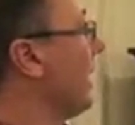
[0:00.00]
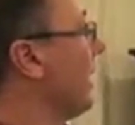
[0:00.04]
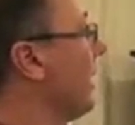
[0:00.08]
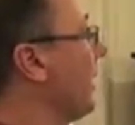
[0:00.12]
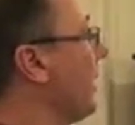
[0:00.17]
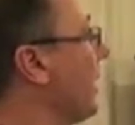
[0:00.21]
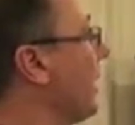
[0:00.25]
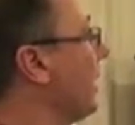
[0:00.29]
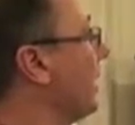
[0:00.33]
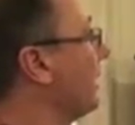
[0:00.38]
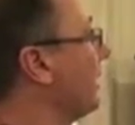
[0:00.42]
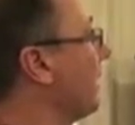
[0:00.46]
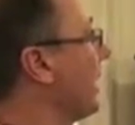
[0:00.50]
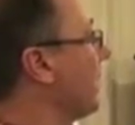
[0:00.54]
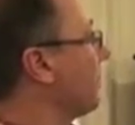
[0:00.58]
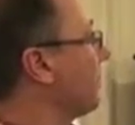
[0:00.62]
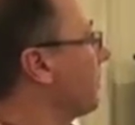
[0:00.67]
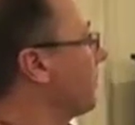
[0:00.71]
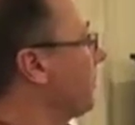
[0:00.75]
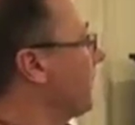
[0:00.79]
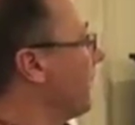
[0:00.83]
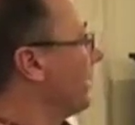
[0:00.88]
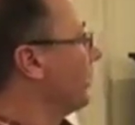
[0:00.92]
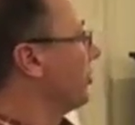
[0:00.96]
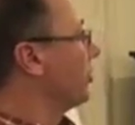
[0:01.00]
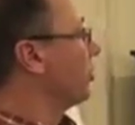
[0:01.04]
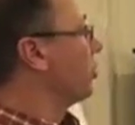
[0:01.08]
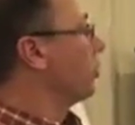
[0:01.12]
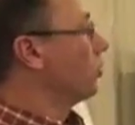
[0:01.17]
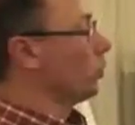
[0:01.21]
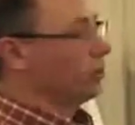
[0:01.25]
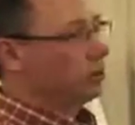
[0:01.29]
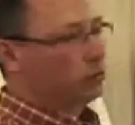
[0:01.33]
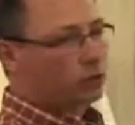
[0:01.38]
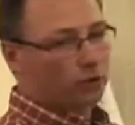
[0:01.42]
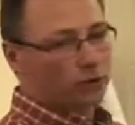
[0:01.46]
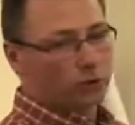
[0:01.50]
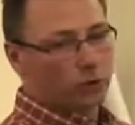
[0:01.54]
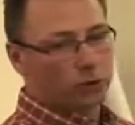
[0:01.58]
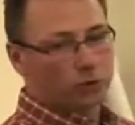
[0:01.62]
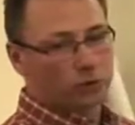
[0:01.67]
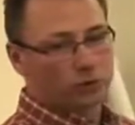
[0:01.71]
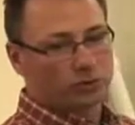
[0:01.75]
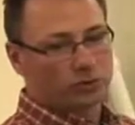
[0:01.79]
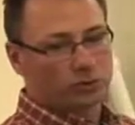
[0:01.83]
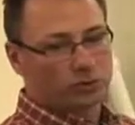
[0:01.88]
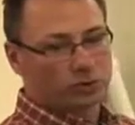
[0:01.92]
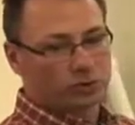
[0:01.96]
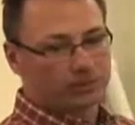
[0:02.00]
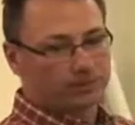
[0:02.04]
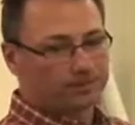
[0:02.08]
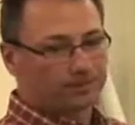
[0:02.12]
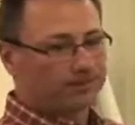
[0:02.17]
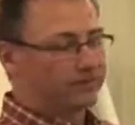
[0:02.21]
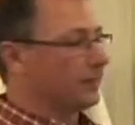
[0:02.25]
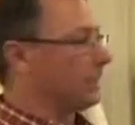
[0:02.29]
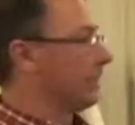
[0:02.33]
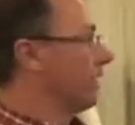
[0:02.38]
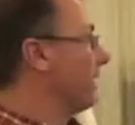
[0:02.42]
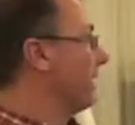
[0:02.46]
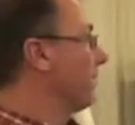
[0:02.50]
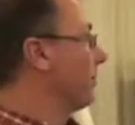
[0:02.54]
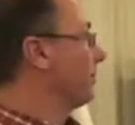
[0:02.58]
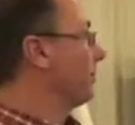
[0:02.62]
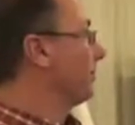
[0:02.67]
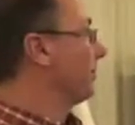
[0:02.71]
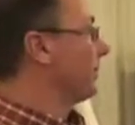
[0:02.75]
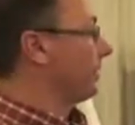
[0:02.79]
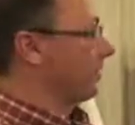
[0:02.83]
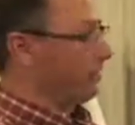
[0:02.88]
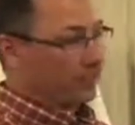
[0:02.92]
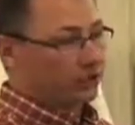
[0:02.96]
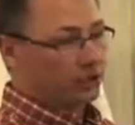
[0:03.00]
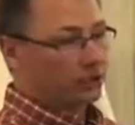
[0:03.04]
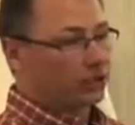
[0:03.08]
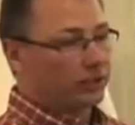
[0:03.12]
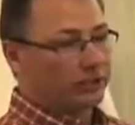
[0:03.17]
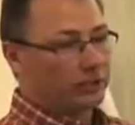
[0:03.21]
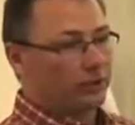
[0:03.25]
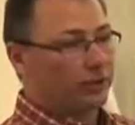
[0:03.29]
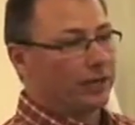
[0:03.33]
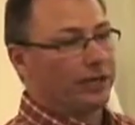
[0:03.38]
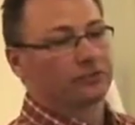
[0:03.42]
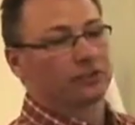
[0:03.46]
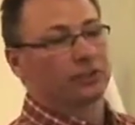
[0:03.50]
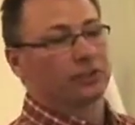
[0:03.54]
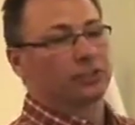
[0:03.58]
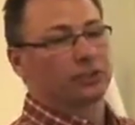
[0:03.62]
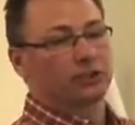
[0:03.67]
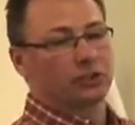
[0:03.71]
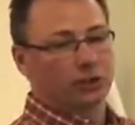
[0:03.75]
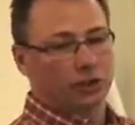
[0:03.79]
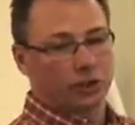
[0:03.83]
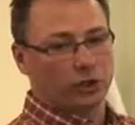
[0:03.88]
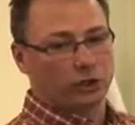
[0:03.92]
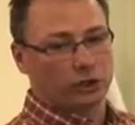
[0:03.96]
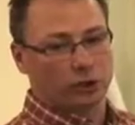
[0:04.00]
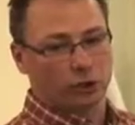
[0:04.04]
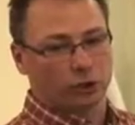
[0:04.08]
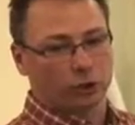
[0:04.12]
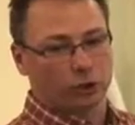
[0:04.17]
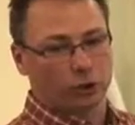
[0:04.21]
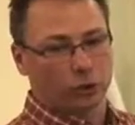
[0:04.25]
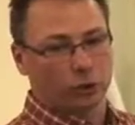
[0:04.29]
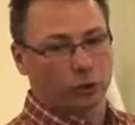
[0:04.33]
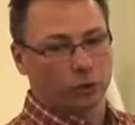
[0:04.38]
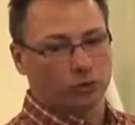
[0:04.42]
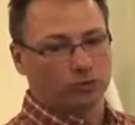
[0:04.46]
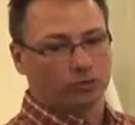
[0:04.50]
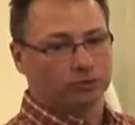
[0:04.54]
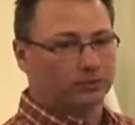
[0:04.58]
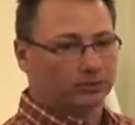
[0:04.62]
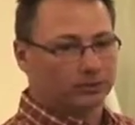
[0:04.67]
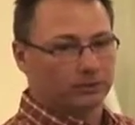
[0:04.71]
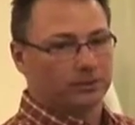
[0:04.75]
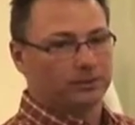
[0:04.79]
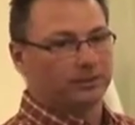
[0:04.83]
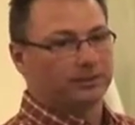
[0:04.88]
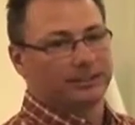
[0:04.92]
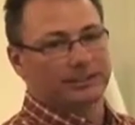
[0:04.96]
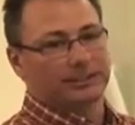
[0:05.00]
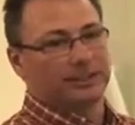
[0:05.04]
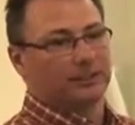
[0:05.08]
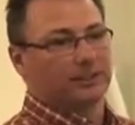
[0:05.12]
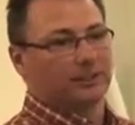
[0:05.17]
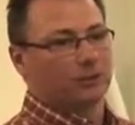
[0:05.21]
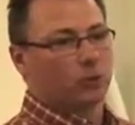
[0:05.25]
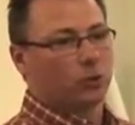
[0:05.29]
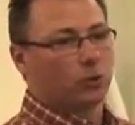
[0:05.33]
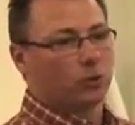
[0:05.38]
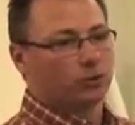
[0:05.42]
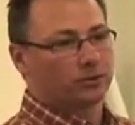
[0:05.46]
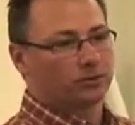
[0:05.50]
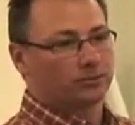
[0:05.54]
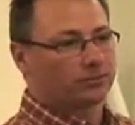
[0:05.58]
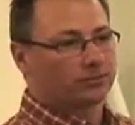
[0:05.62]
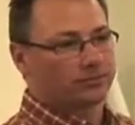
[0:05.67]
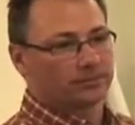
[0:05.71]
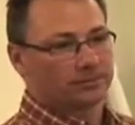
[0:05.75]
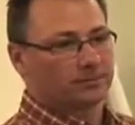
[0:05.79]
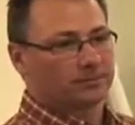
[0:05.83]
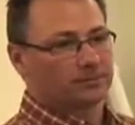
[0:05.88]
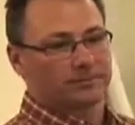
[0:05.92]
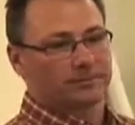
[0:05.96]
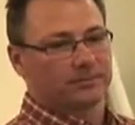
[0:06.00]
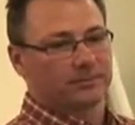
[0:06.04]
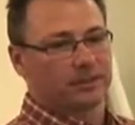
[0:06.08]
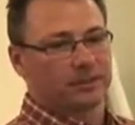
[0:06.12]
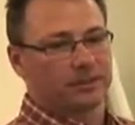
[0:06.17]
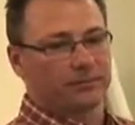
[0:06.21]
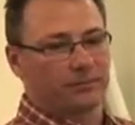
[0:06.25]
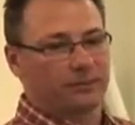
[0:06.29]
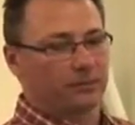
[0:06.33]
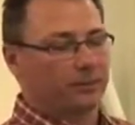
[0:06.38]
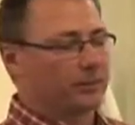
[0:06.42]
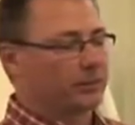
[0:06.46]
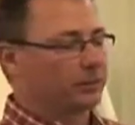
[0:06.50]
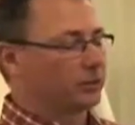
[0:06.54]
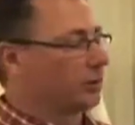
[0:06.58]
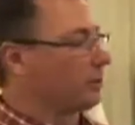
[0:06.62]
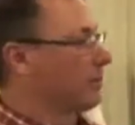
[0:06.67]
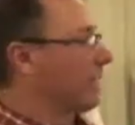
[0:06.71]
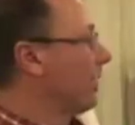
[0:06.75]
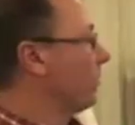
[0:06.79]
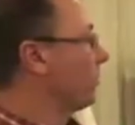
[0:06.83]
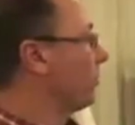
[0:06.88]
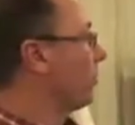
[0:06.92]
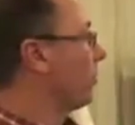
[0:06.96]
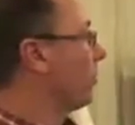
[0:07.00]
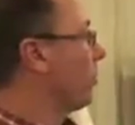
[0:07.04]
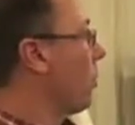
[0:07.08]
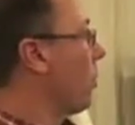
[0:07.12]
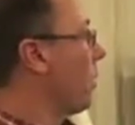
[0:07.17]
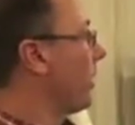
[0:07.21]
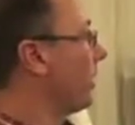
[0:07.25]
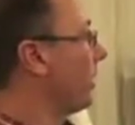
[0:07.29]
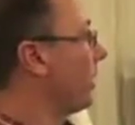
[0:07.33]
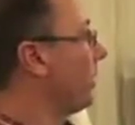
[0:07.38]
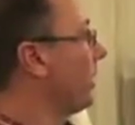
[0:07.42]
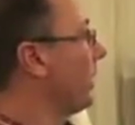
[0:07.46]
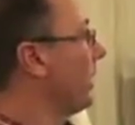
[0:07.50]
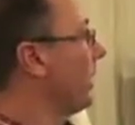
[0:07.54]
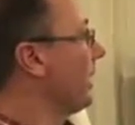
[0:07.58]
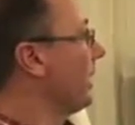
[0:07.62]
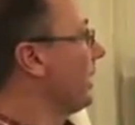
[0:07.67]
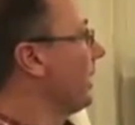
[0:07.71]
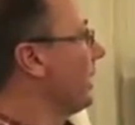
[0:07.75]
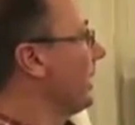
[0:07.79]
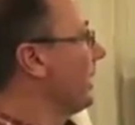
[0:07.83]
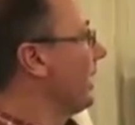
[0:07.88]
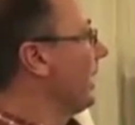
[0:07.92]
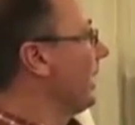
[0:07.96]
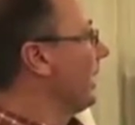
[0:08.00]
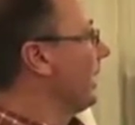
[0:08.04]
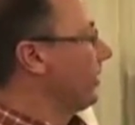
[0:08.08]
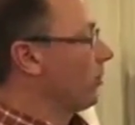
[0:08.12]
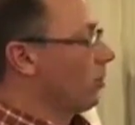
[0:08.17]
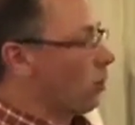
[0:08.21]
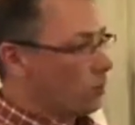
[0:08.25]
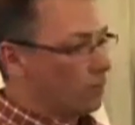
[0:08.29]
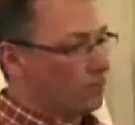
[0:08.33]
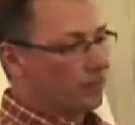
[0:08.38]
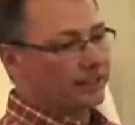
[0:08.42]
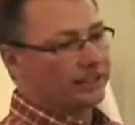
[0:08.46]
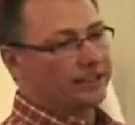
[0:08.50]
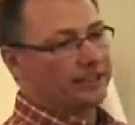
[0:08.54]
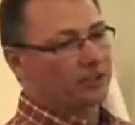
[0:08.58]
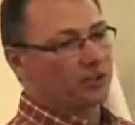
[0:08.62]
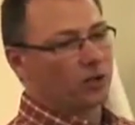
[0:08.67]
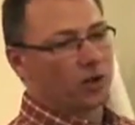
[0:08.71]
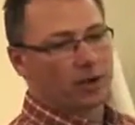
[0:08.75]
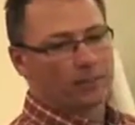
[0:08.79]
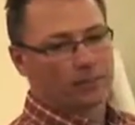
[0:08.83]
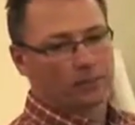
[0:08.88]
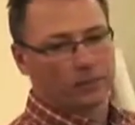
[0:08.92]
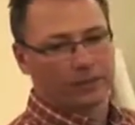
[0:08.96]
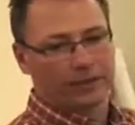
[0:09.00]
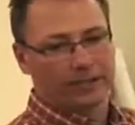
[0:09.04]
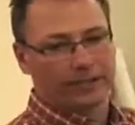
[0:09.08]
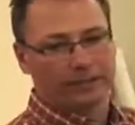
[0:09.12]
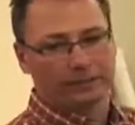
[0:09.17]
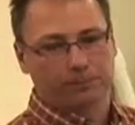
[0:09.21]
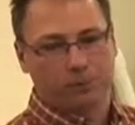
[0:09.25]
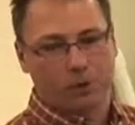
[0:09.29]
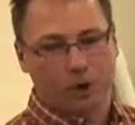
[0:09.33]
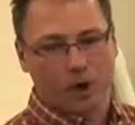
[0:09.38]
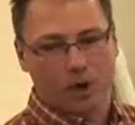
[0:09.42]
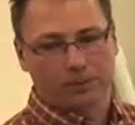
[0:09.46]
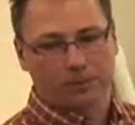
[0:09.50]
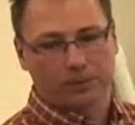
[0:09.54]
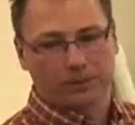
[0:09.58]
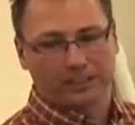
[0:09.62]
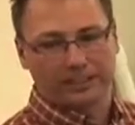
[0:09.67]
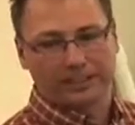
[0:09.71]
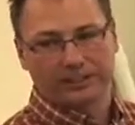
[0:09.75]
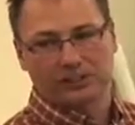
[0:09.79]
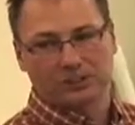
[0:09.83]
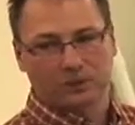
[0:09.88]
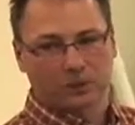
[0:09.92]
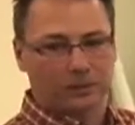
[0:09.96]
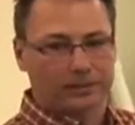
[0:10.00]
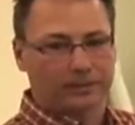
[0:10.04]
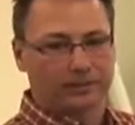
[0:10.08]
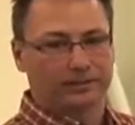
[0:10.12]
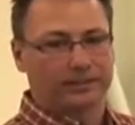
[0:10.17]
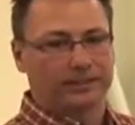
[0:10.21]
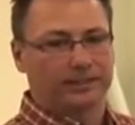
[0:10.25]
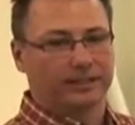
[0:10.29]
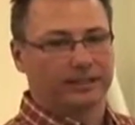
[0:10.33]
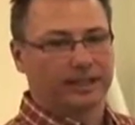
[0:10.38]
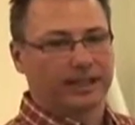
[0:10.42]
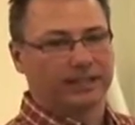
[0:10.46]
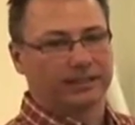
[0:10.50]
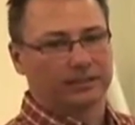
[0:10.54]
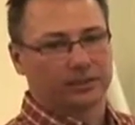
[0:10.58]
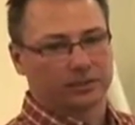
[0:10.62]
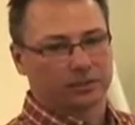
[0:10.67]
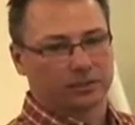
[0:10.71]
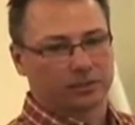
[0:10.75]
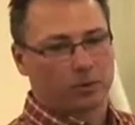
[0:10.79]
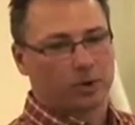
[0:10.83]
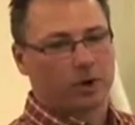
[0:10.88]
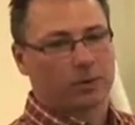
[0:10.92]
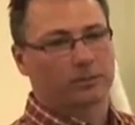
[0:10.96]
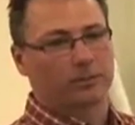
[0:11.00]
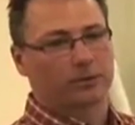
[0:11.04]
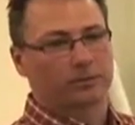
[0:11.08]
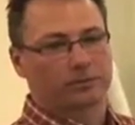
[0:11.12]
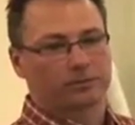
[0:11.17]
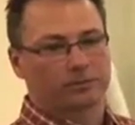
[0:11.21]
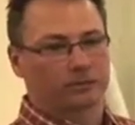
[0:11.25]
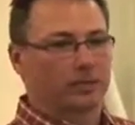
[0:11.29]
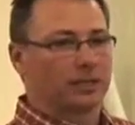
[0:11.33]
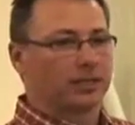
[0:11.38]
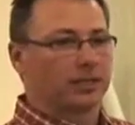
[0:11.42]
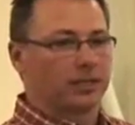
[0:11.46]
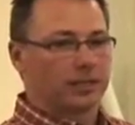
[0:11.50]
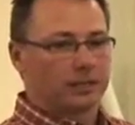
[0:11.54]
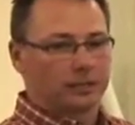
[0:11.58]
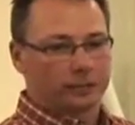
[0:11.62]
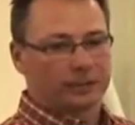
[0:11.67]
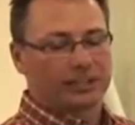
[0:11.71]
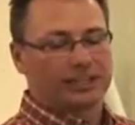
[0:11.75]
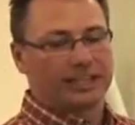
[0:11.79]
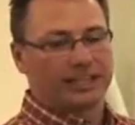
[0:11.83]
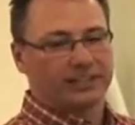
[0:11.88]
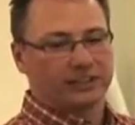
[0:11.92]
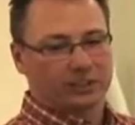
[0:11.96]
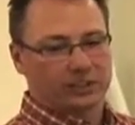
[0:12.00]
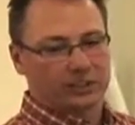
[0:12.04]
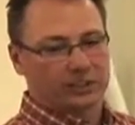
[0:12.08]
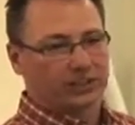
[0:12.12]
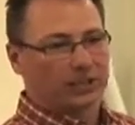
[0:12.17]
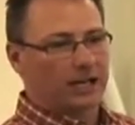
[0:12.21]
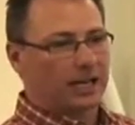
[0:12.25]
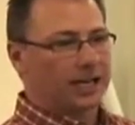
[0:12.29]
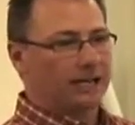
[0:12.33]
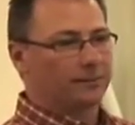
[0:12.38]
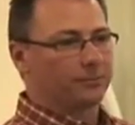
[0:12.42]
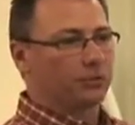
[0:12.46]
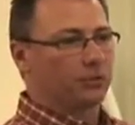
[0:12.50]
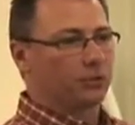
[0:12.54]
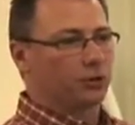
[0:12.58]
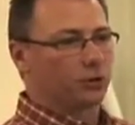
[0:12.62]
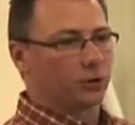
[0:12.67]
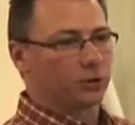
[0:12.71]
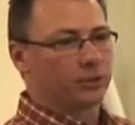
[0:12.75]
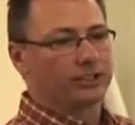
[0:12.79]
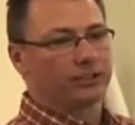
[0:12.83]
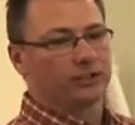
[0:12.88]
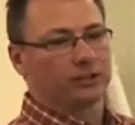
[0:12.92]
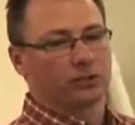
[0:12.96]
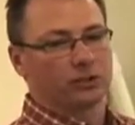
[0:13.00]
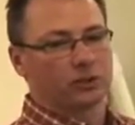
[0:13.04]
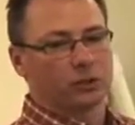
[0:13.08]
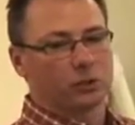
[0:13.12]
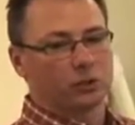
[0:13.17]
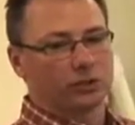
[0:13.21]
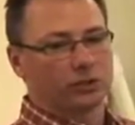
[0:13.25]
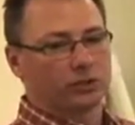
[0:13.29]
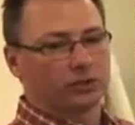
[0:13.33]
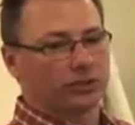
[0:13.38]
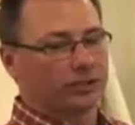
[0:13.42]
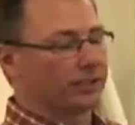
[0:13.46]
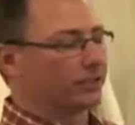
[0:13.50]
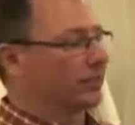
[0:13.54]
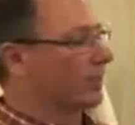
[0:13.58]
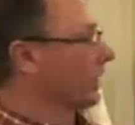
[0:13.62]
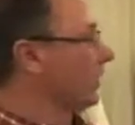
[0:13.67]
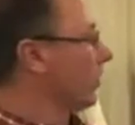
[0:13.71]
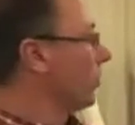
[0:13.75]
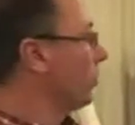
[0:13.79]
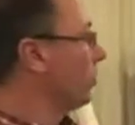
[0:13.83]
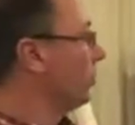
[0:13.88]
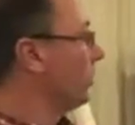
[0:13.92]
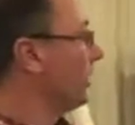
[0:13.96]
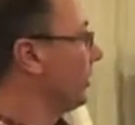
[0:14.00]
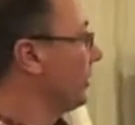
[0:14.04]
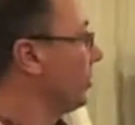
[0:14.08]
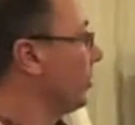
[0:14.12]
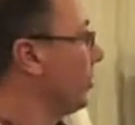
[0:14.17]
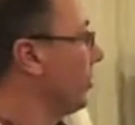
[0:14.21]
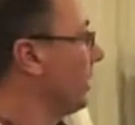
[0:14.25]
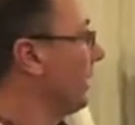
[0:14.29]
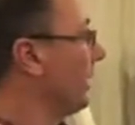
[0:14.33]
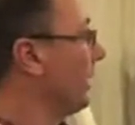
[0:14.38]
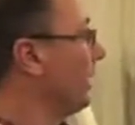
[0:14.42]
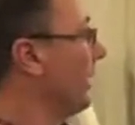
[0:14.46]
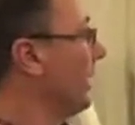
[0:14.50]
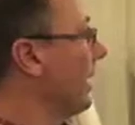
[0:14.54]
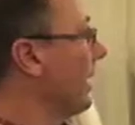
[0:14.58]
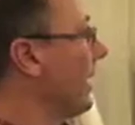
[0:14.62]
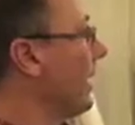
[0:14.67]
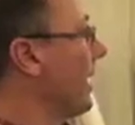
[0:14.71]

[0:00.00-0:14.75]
An example of that is sewage lagoons. Eventually you have to discharge your lagoon. It doesn't hold infinite amount of water, and hopefully it's operating properly so it has the proper retention time to treat the sewage that goes into it.